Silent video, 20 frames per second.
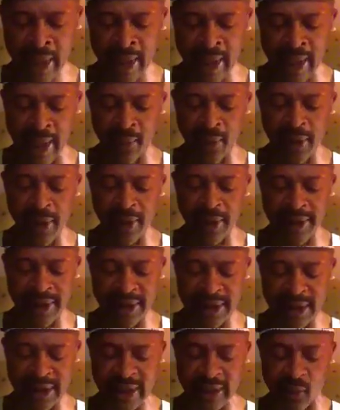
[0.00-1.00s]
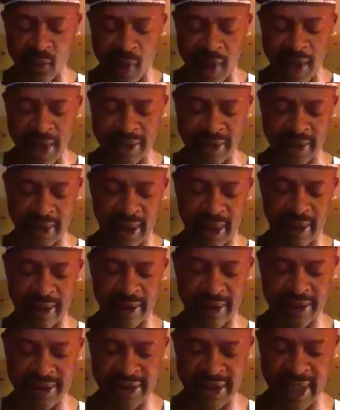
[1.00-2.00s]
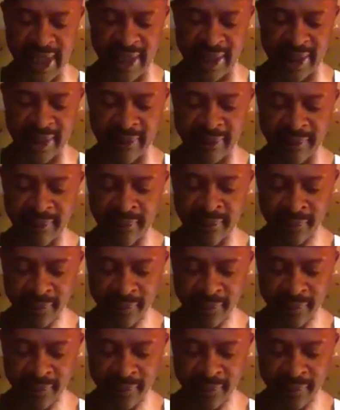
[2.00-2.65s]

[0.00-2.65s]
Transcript: And we are indeed wise in our understanding